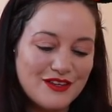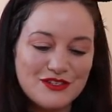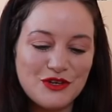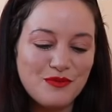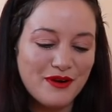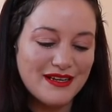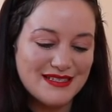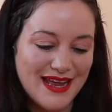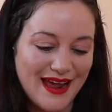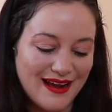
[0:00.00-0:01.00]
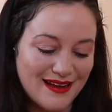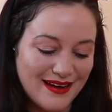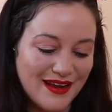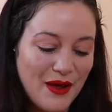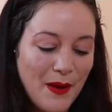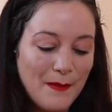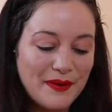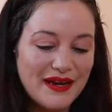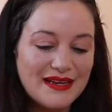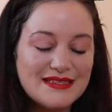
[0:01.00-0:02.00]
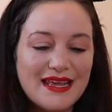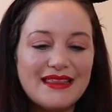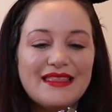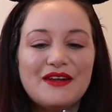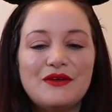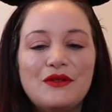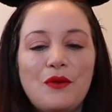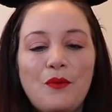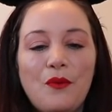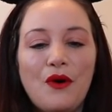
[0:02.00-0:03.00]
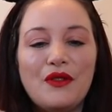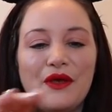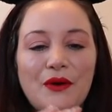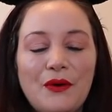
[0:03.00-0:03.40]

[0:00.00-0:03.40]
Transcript: There's no price tag on it, but it is a little wallet